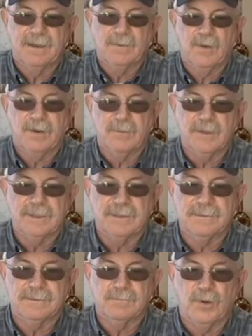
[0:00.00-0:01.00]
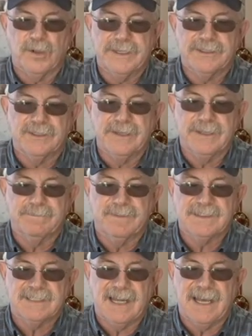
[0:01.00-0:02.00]
What we're wanting to
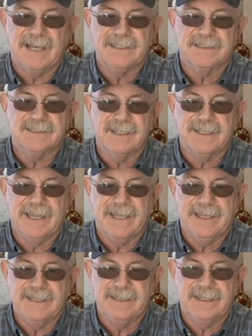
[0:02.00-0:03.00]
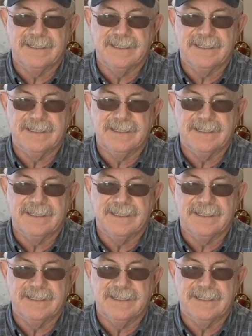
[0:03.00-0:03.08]
emphasize today